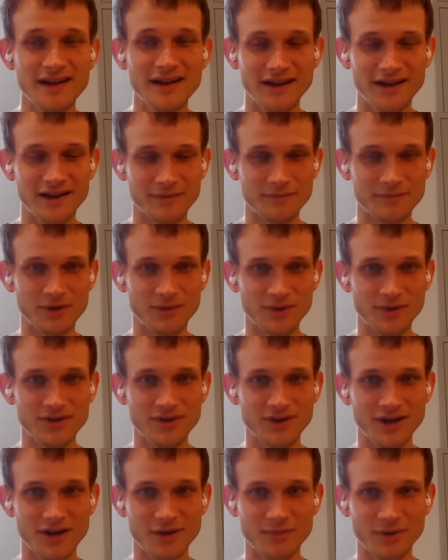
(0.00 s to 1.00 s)
we
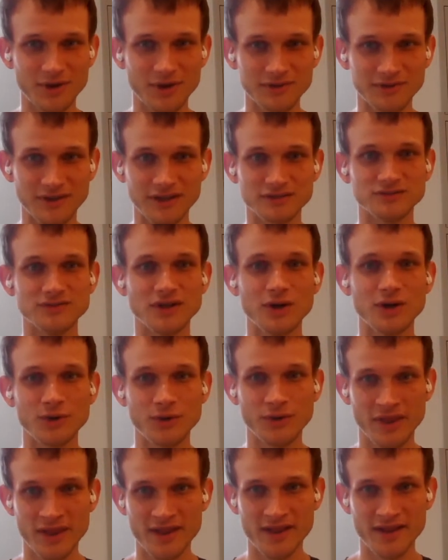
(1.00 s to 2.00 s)
talk about like
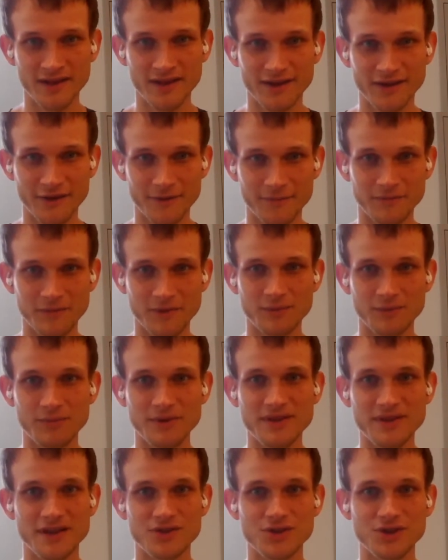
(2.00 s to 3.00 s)
loans,
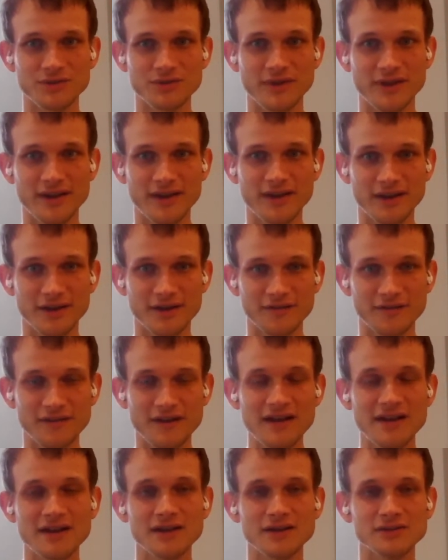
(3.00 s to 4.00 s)
potentially kind of
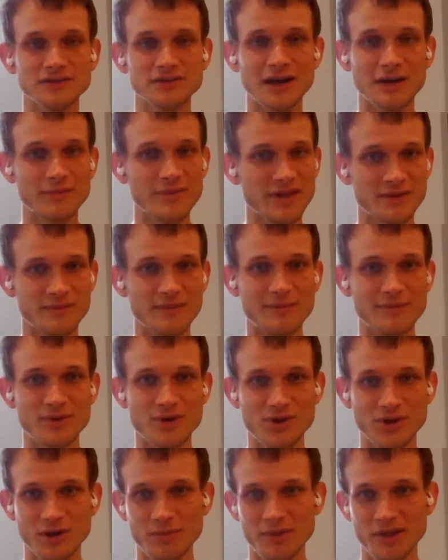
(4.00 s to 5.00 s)
clubs and
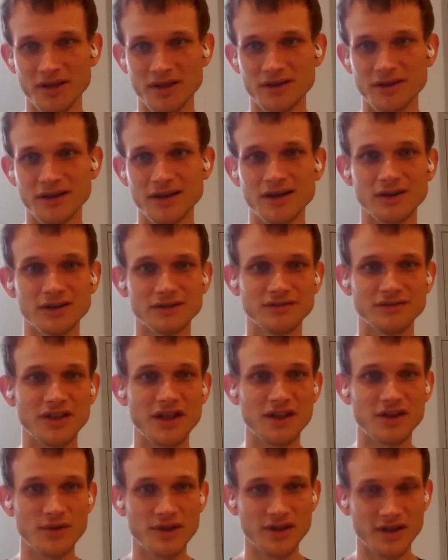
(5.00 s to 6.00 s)
memberships and like all of
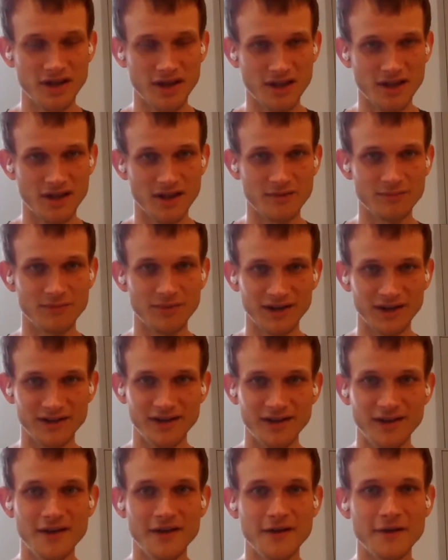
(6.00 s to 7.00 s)
these use cases, but